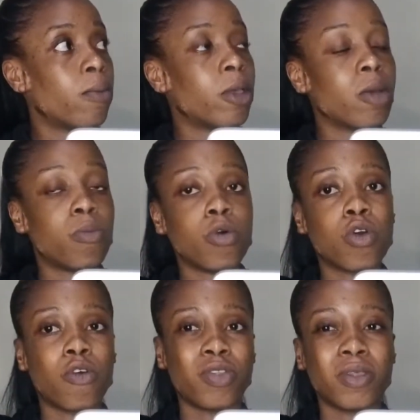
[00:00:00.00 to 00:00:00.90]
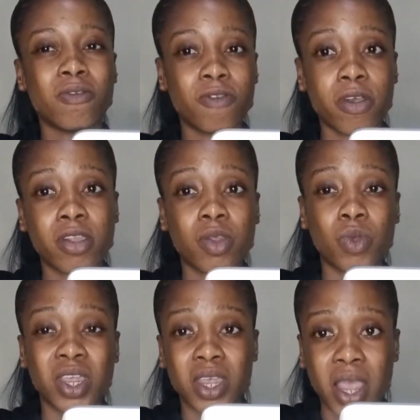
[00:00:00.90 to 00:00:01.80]
a book of Tim Ferriss's,
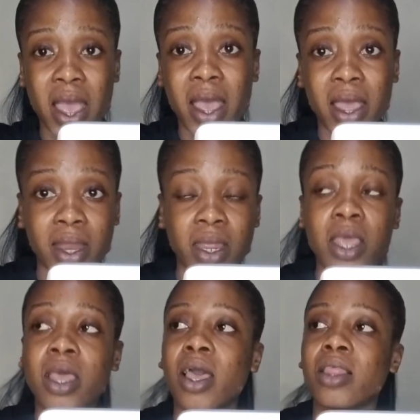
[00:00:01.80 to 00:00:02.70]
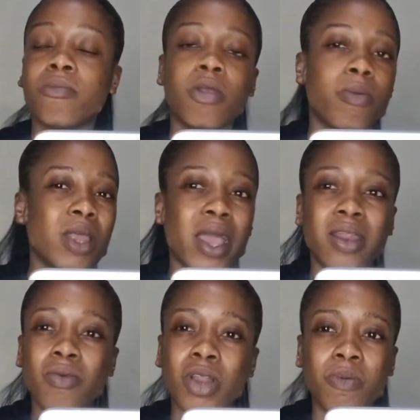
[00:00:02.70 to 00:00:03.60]
which he had. I think probably he
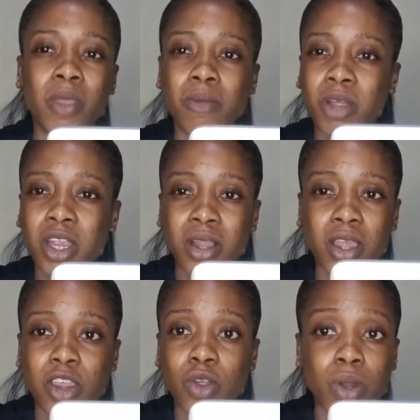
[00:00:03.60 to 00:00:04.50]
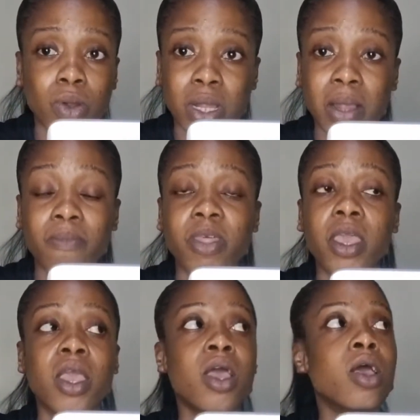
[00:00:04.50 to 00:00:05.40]
hadn't really paid much attention to it or something,
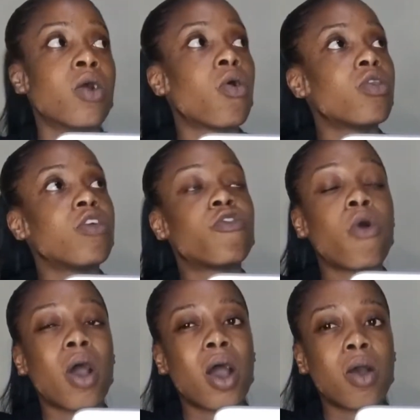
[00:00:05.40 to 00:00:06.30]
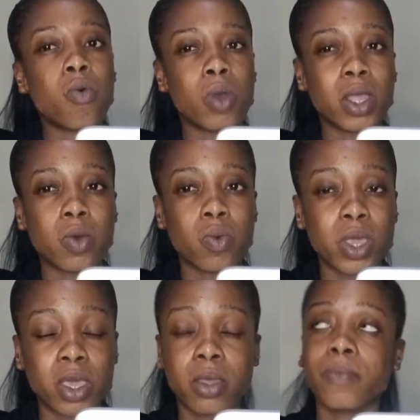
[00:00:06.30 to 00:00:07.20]
called the 4-Hour Work
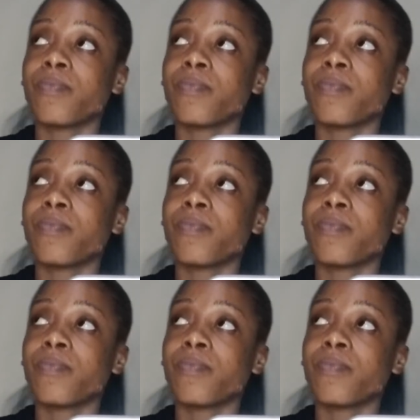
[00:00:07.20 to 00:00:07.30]
Week.